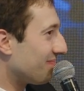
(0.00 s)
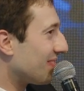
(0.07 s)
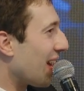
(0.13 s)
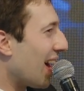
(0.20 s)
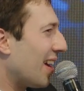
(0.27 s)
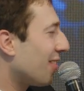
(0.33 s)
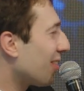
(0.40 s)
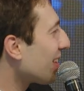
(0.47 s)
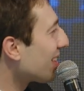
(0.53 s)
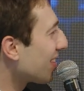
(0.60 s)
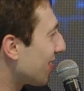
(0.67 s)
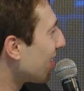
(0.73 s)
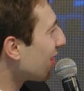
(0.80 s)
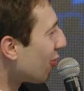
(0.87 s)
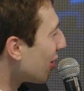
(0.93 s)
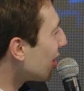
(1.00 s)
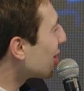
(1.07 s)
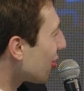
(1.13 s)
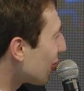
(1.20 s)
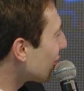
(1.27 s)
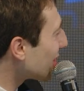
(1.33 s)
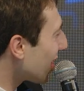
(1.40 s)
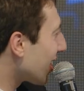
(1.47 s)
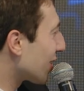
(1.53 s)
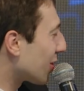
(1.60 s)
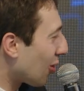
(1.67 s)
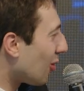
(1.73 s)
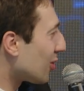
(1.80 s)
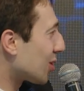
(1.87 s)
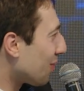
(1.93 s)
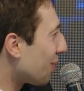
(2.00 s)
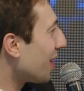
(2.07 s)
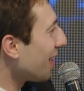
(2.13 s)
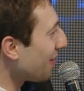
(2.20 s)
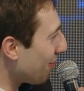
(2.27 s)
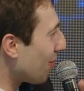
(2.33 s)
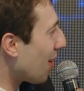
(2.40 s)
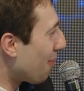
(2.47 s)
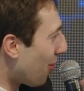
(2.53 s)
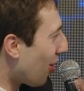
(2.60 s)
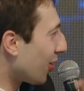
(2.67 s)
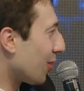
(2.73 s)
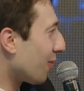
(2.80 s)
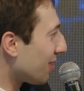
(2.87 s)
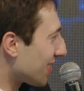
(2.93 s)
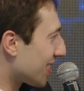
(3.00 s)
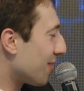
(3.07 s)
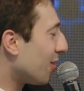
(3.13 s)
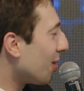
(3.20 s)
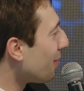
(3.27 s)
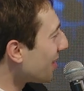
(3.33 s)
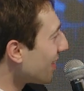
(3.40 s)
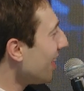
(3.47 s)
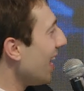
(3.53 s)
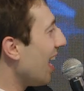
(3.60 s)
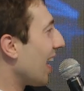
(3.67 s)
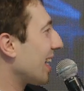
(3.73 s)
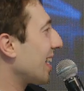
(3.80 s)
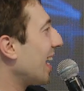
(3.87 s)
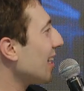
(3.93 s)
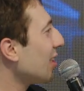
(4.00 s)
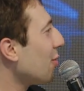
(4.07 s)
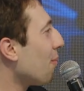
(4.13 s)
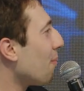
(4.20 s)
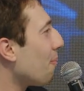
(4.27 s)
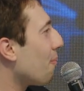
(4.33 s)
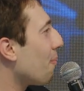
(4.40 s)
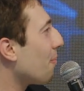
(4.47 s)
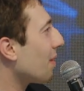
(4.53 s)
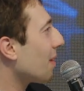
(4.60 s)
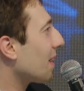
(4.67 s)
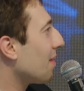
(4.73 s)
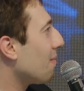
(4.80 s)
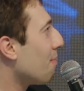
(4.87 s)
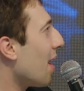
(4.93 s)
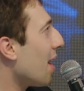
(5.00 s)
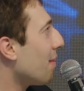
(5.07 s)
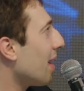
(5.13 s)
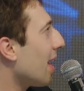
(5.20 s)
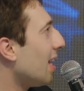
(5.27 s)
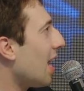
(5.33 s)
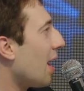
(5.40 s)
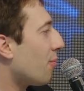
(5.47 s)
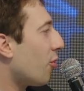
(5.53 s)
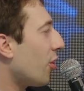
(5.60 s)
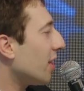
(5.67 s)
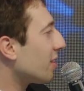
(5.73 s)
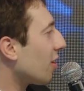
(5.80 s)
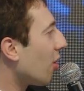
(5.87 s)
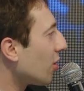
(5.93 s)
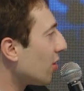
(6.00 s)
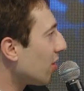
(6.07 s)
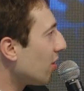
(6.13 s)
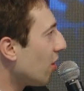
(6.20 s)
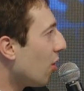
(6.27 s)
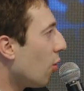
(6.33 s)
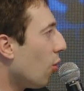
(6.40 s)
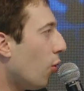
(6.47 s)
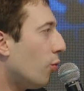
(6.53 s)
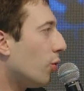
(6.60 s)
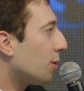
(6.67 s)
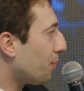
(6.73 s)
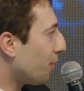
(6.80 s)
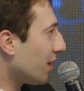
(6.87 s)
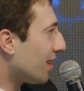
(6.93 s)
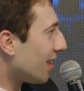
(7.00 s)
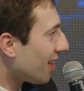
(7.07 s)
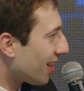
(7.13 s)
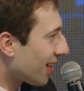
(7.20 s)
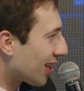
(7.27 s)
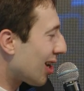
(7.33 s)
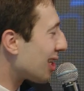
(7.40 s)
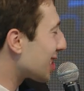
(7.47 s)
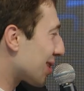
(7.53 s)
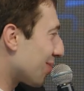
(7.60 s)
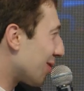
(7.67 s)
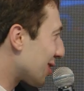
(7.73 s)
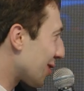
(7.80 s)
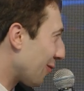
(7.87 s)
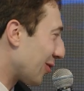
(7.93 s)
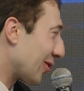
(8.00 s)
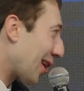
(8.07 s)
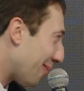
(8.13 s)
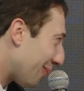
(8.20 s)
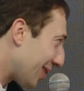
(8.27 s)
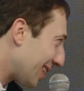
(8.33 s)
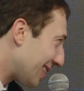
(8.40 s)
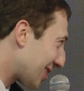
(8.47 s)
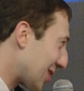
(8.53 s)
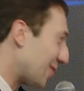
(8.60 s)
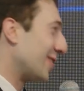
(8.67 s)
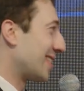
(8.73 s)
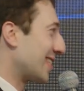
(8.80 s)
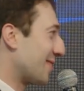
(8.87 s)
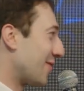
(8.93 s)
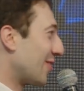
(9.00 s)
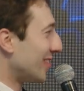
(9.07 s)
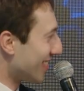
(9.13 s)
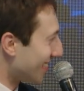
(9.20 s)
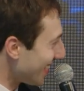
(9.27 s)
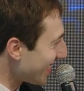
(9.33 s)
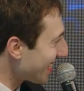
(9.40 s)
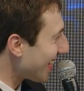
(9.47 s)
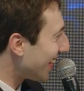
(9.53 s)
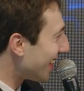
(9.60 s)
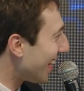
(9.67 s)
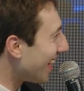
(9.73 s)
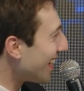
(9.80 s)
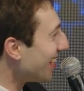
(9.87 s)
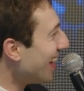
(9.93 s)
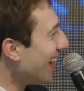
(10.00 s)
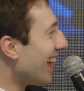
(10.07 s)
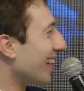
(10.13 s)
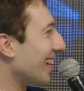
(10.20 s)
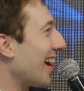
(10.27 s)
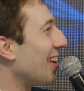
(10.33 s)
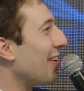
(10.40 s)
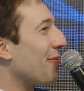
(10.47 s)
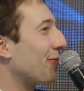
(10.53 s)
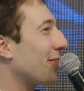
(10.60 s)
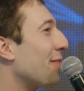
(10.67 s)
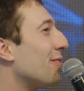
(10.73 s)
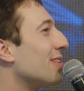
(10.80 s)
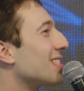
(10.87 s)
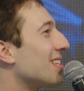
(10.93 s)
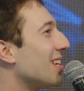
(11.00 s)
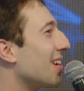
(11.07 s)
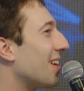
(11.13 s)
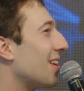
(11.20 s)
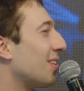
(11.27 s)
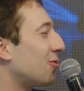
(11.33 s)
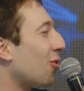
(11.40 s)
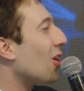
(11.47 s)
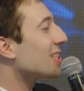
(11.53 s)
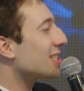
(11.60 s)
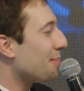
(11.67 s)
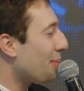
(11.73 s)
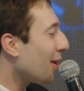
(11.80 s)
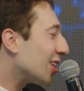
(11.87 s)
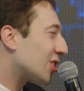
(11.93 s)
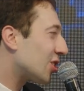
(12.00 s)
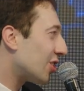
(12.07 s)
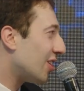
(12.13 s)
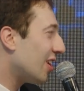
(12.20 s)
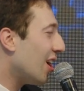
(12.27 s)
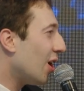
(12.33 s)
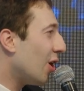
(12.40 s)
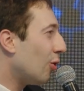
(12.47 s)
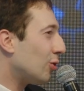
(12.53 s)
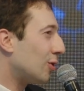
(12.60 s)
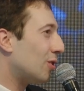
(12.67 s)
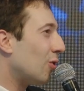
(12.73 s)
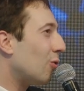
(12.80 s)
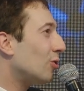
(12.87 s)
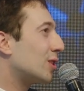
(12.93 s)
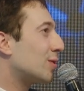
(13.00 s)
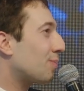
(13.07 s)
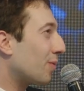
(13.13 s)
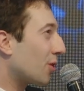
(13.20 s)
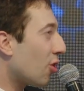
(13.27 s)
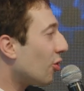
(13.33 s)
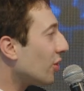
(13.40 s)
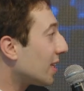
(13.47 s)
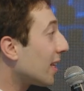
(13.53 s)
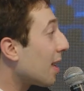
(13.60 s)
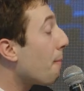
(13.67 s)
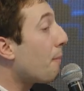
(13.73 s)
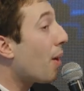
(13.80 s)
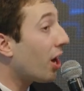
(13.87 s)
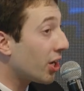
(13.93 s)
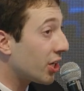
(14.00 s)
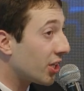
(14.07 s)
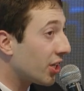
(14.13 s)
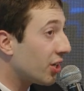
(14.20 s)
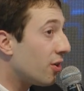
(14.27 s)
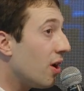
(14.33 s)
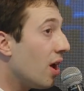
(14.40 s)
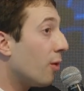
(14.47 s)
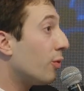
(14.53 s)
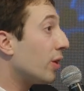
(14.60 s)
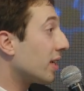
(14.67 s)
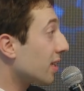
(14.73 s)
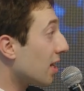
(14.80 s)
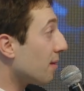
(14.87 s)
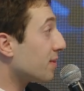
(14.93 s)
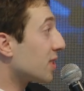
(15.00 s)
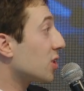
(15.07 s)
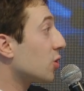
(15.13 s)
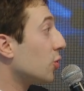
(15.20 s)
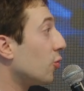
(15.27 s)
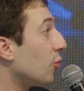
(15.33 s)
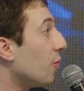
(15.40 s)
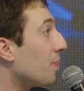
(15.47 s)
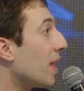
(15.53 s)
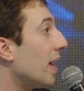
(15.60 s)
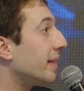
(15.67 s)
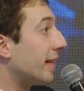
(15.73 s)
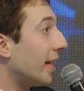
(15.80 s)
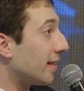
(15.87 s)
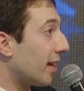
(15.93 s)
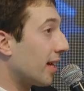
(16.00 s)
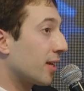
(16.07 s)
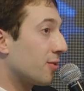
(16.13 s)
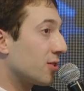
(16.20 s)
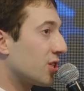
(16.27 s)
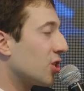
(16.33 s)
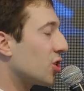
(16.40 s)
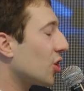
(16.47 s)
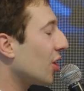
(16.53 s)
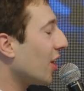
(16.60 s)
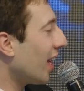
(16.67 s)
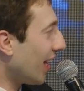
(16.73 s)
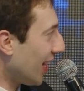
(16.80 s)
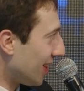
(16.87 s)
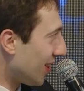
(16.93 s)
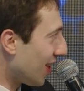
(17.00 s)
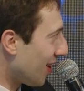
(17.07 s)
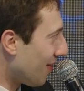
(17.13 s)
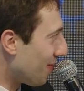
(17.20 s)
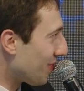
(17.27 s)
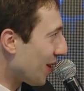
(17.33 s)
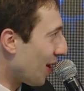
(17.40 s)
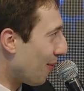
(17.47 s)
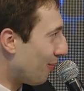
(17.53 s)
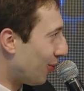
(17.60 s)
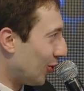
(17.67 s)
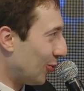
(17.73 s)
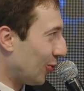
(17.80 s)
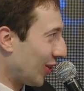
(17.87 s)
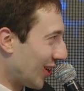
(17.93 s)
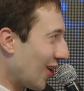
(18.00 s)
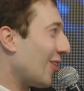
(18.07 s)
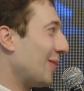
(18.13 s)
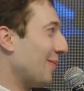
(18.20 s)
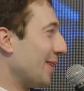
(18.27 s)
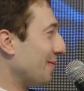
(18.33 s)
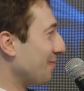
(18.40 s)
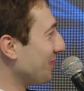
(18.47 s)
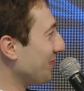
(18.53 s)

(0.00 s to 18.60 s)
yeah, I think the research side could also be part of the civil, but can you maybe elaborate on who would be the customers of your company's services, for instance, and then kind of give us a draw us a picture who, who's currently a pioneer when it comes to data acquisition in the blue economy.